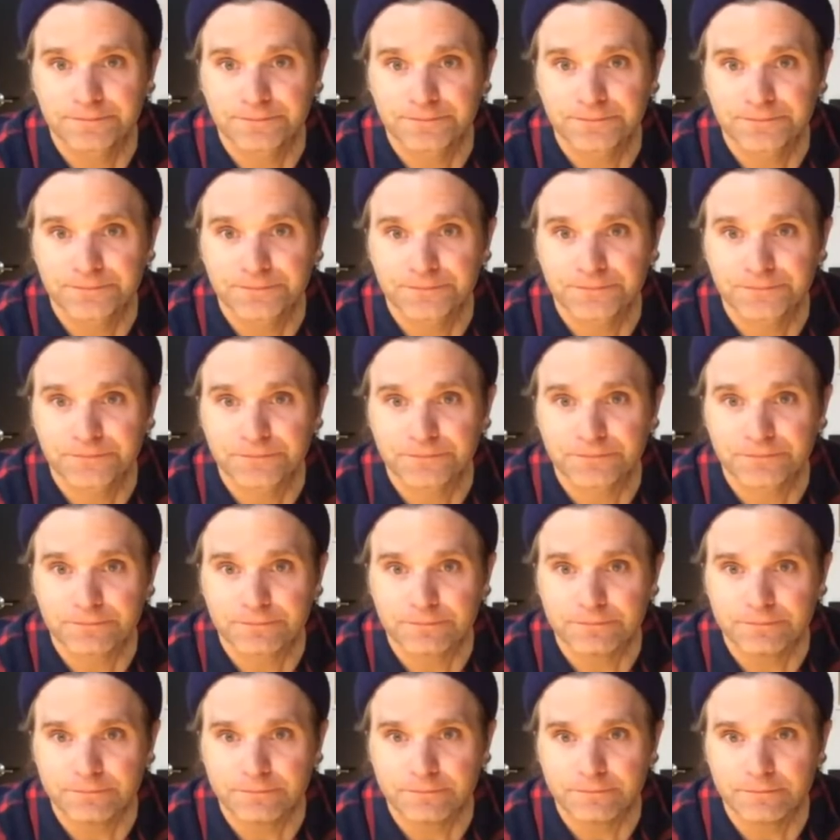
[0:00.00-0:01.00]

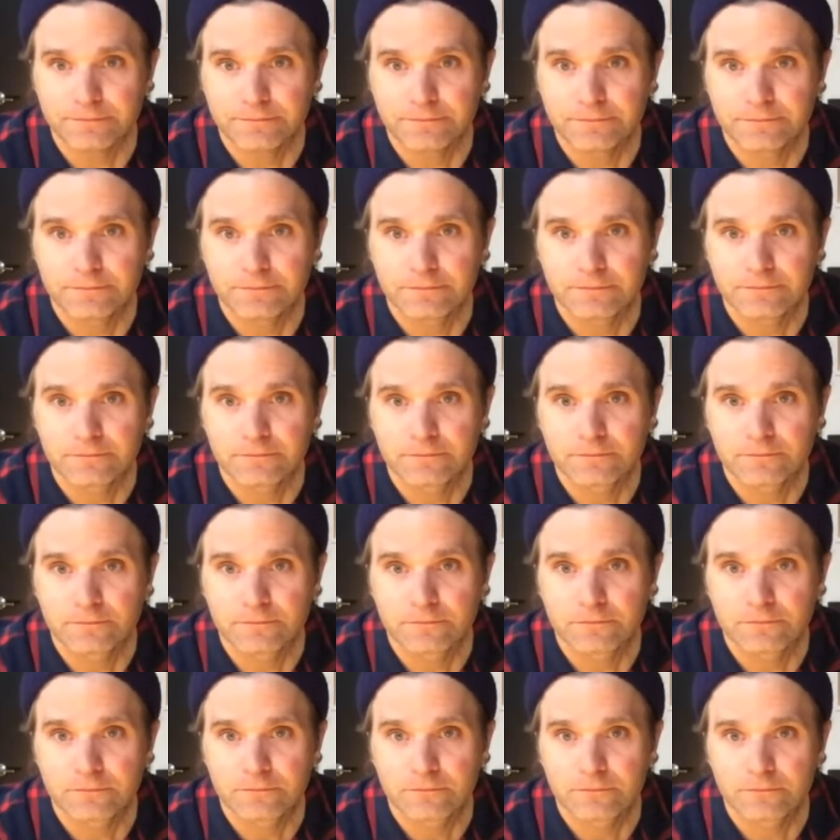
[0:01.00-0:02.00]

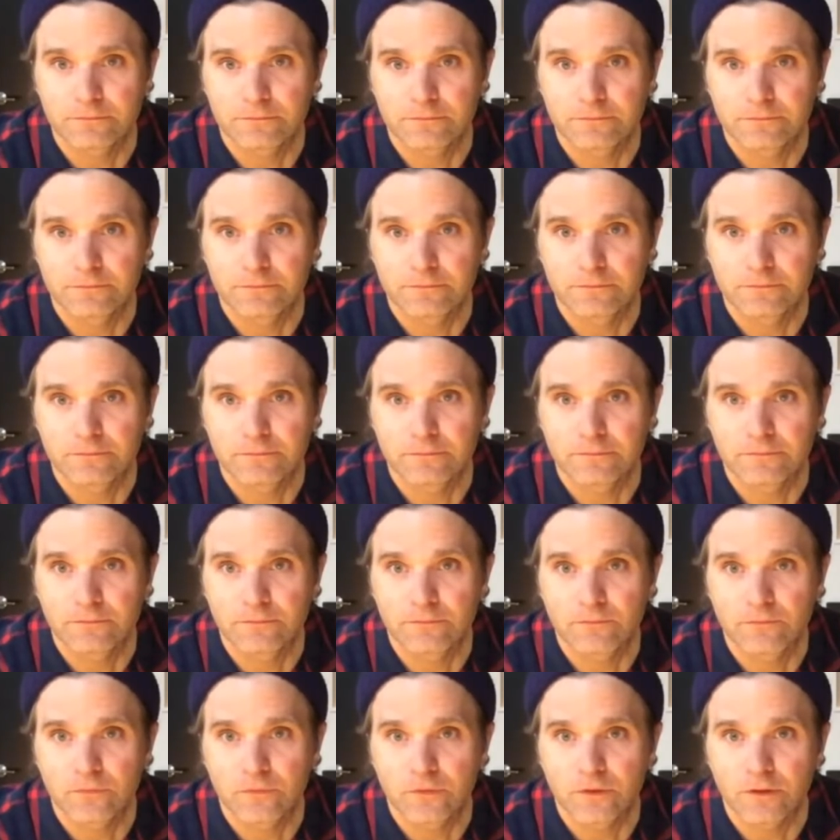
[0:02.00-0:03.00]

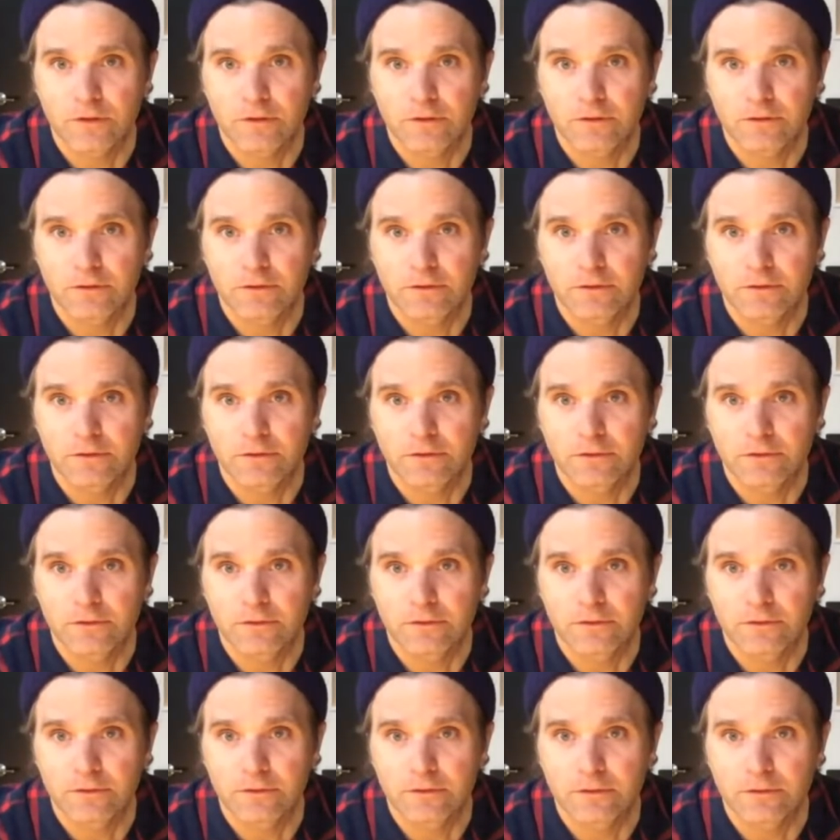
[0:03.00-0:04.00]

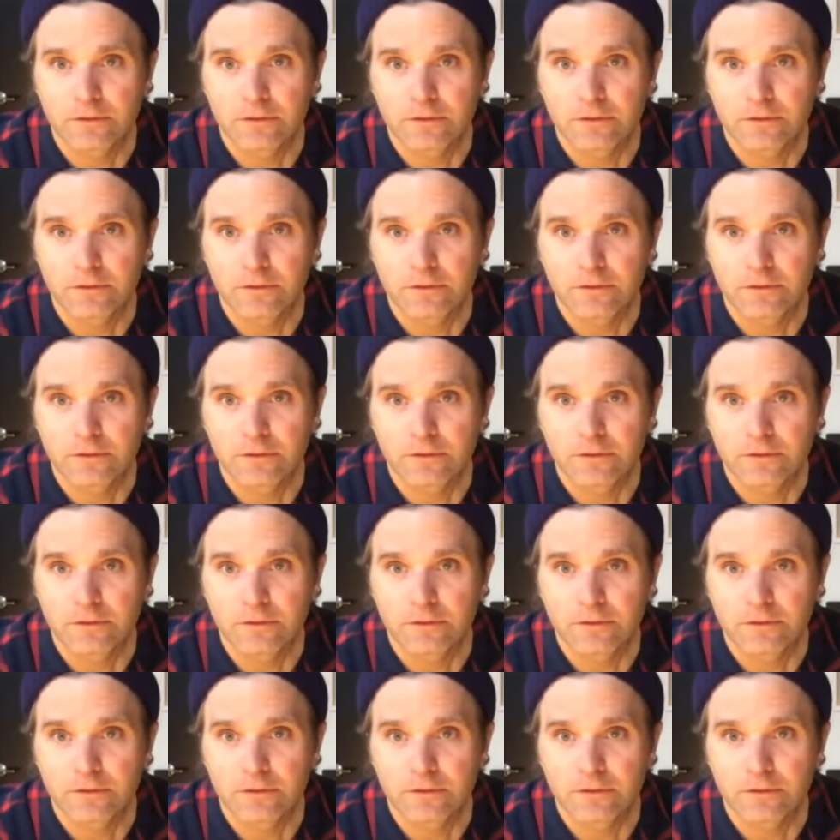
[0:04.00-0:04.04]
[no speech]